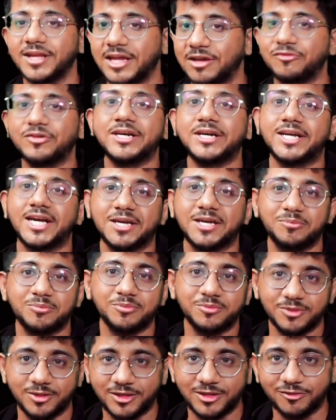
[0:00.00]
every time,
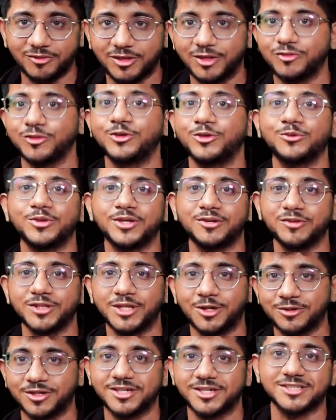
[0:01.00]
even if you do it
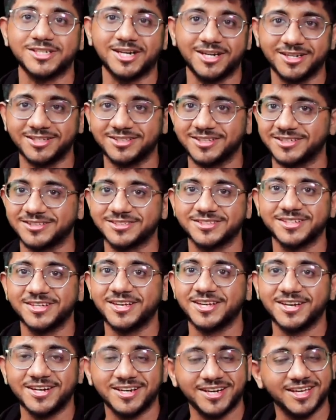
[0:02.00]
without understanding
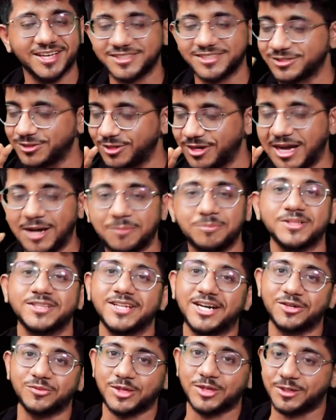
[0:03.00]
this. It's going to happen
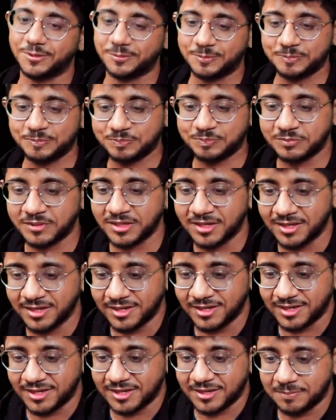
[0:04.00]
that way.
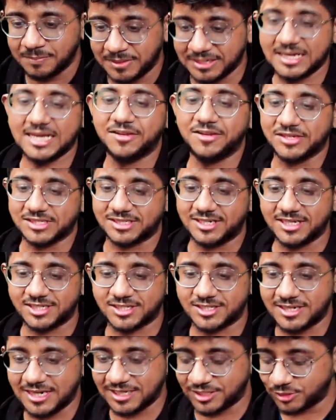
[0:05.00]
But anyways,
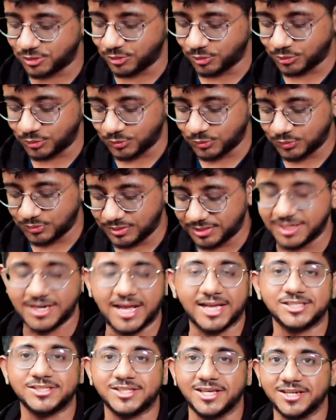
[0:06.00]
let's go to the
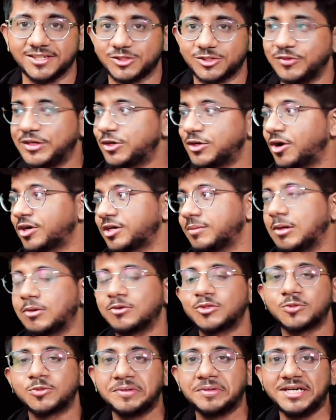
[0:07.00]
next thing. So we talked
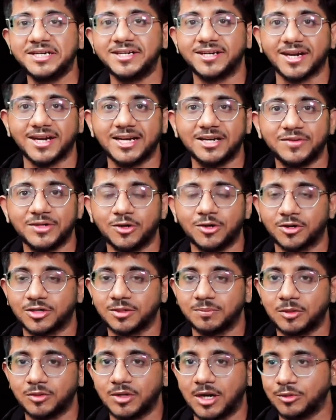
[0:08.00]
about speed, right? We talked
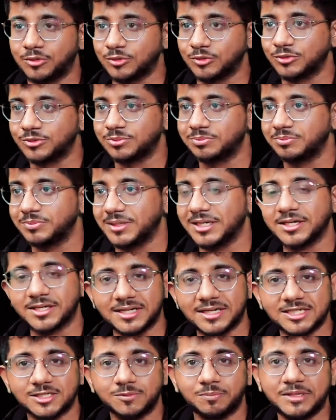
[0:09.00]
about how to
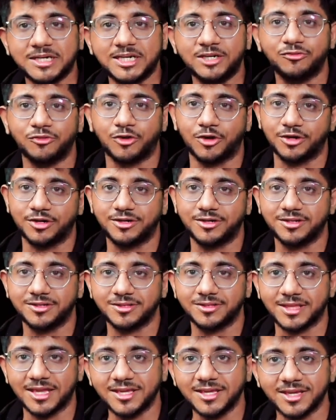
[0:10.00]
increase speed for
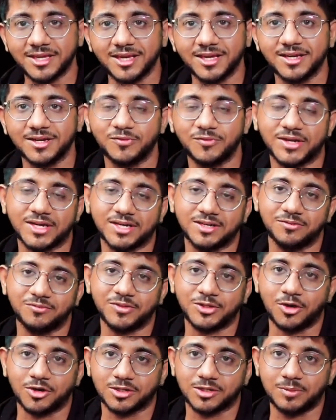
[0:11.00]
thinking. We
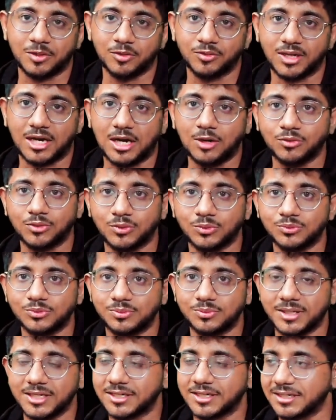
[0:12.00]
talked about how to
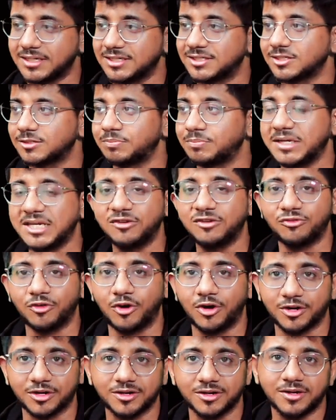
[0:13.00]
increase the speed
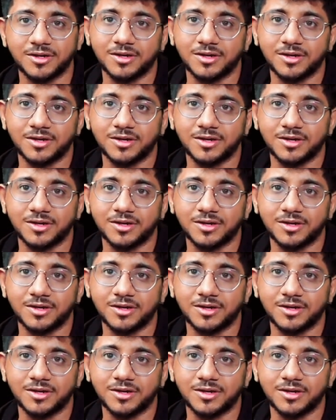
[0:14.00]
for